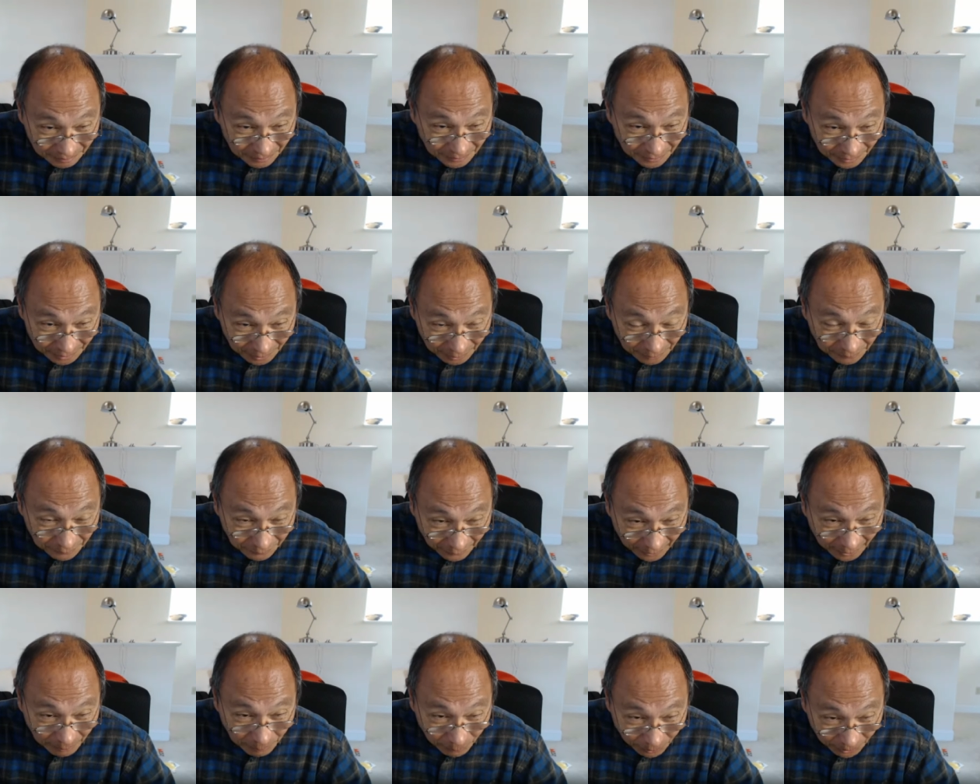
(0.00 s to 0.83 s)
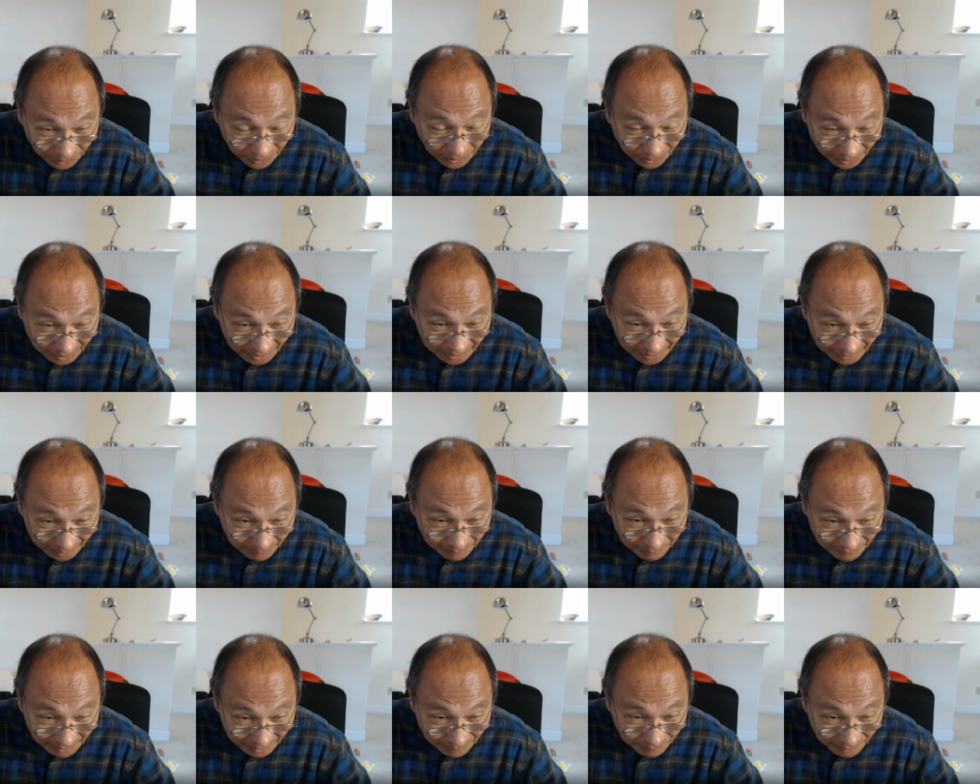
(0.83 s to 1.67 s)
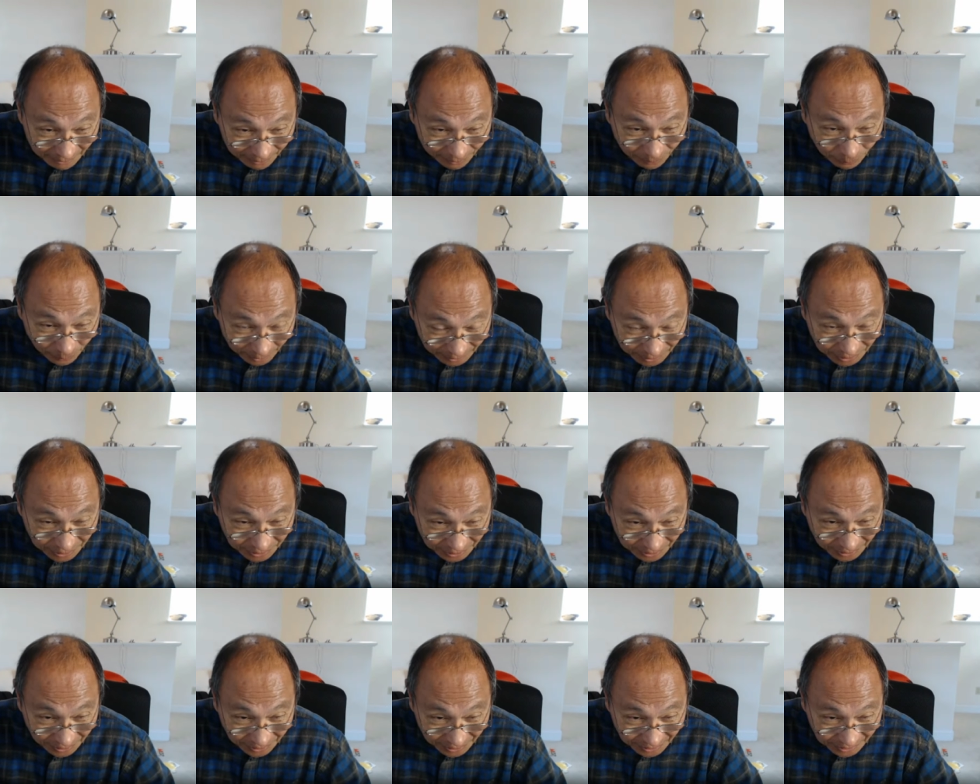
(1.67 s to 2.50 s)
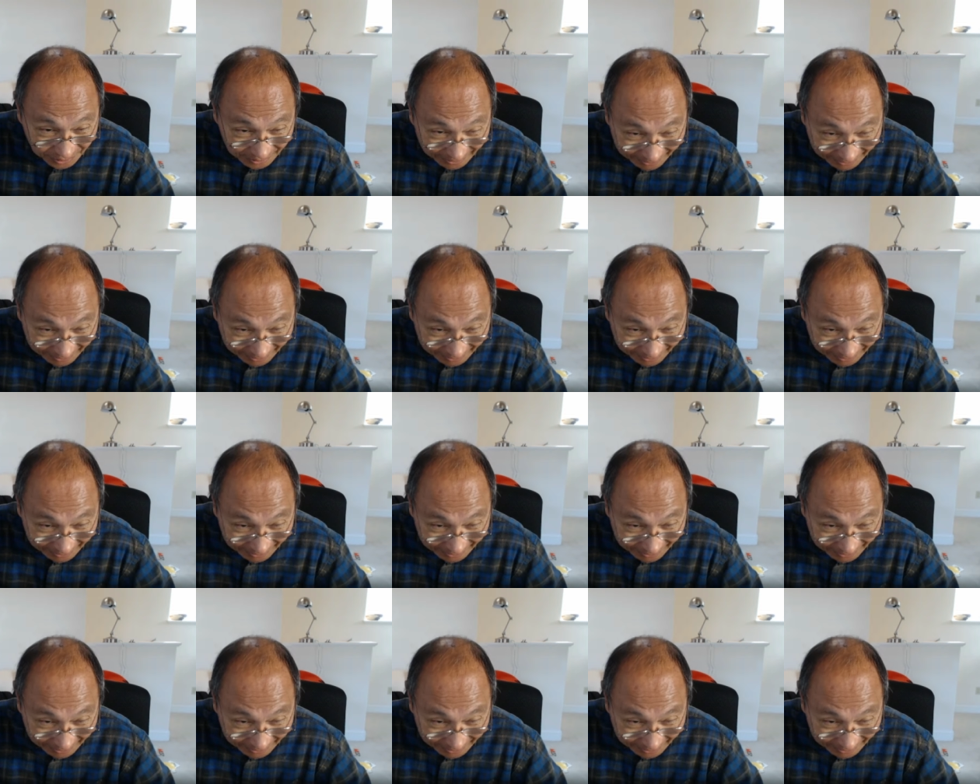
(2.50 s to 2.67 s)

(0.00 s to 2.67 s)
you know framework or not, I'm I'm not quite sure because I